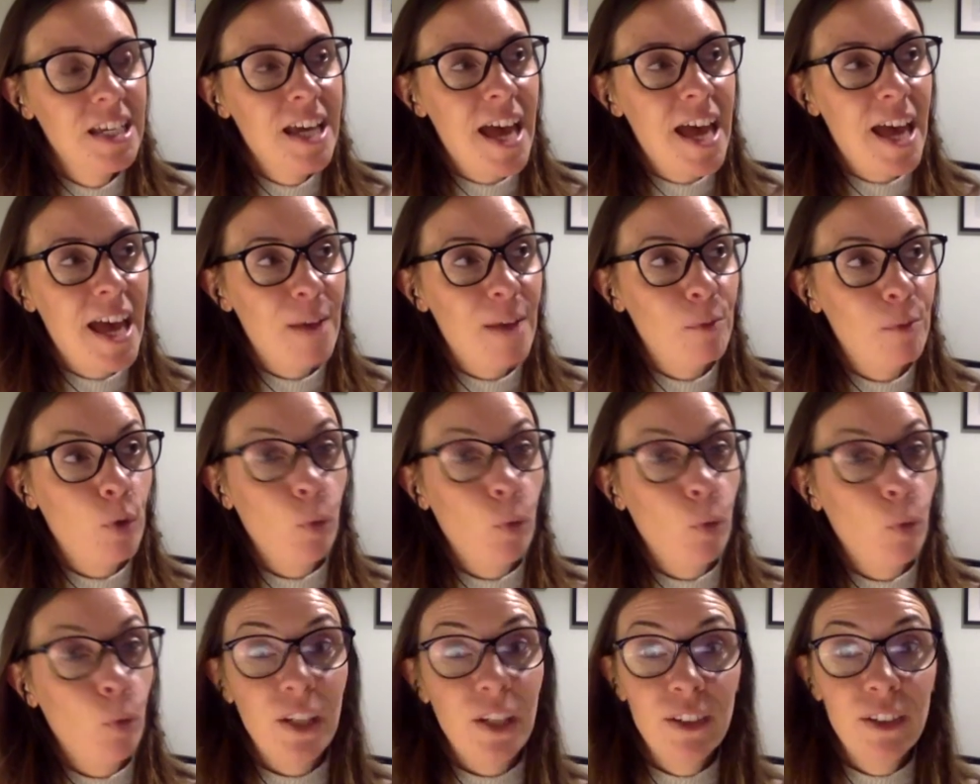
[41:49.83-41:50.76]
um,
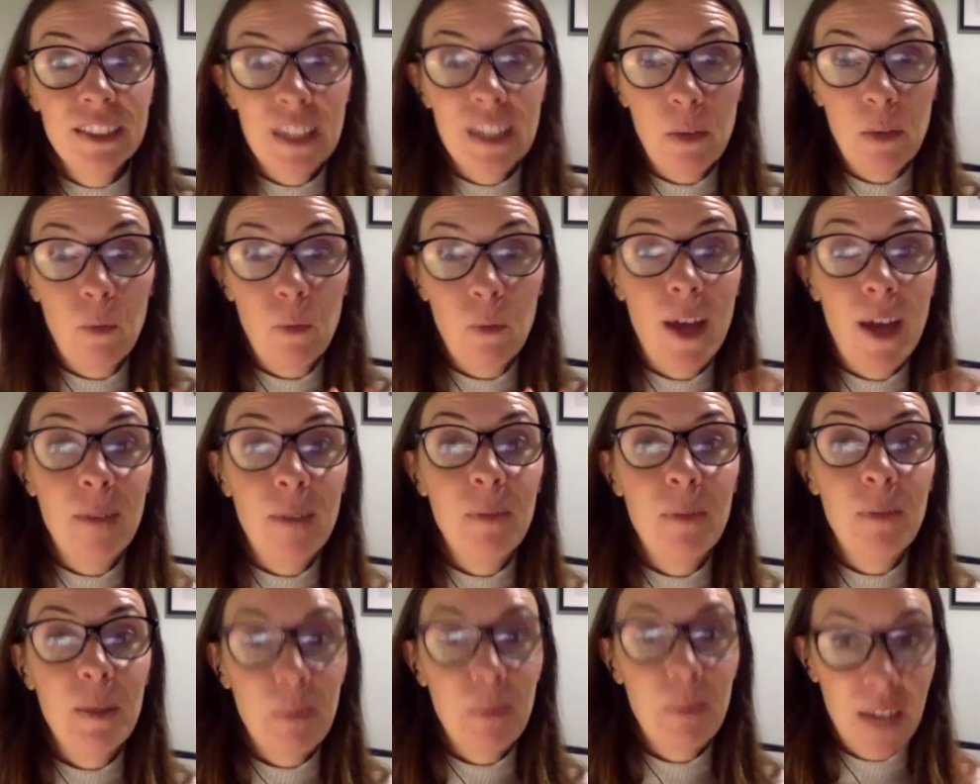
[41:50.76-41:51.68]
we looked at when
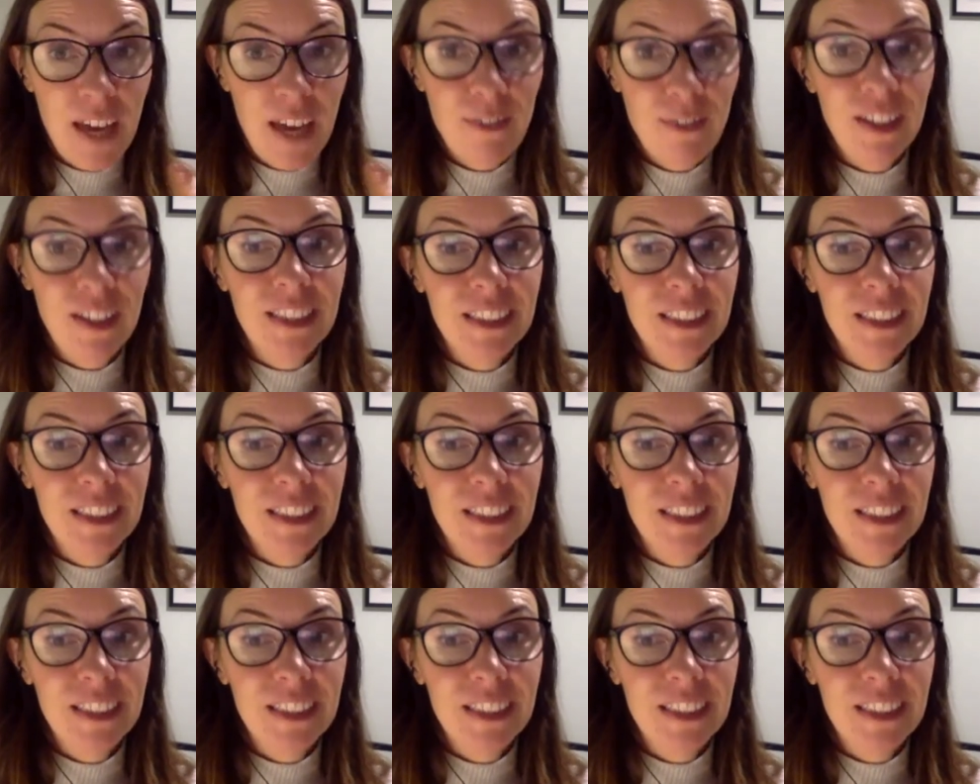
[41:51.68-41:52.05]
people gave in